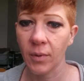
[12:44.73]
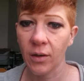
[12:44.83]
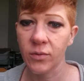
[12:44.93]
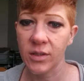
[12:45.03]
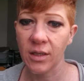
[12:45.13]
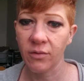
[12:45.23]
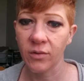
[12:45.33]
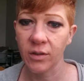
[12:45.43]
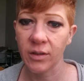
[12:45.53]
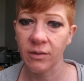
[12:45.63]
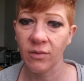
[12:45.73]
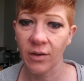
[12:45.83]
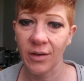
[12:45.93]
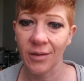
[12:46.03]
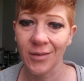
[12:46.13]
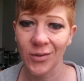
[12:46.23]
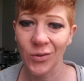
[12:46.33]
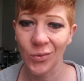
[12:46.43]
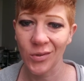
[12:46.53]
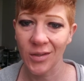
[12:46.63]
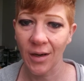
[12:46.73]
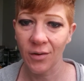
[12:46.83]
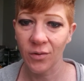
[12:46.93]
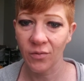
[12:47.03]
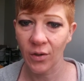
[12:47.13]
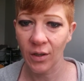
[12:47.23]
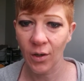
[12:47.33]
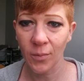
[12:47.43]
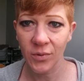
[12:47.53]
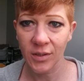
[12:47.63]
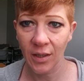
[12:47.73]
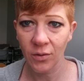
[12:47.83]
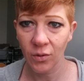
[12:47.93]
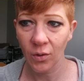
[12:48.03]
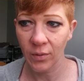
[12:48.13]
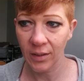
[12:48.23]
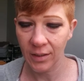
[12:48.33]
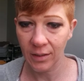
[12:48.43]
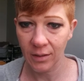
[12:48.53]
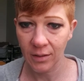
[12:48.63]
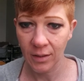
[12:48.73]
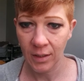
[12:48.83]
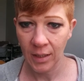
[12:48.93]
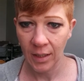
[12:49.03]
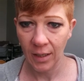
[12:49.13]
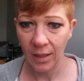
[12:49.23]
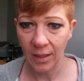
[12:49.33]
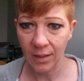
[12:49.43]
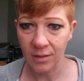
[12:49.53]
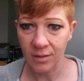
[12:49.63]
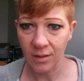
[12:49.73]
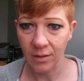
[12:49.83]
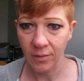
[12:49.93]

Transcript: I was definitely very suicidal and very homicidal going in. And